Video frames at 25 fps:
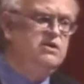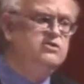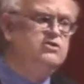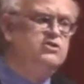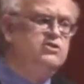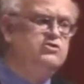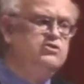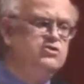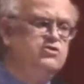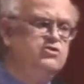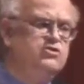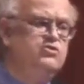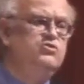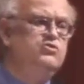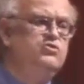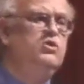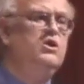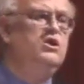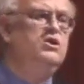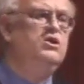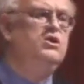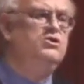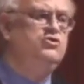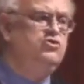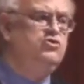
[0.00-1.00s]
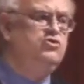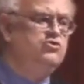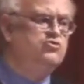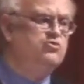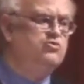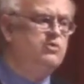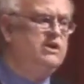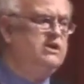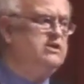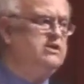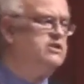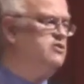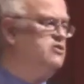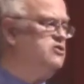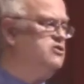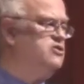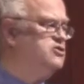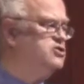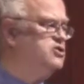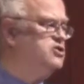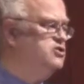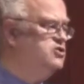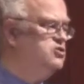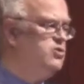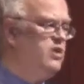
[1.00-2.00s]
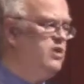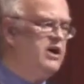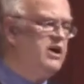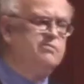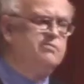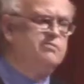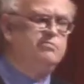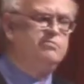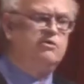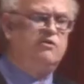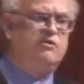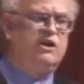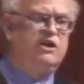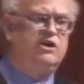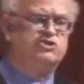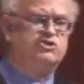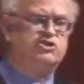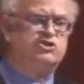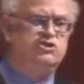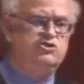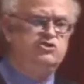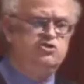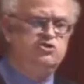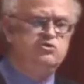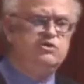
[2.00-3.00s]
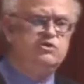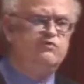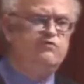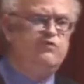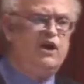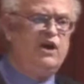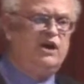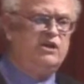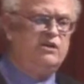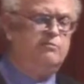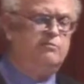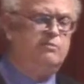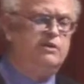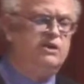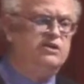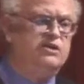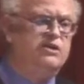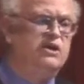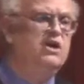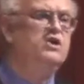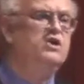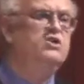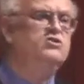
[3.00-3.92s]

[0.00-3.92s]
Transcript: to do new research, new exploration, new development,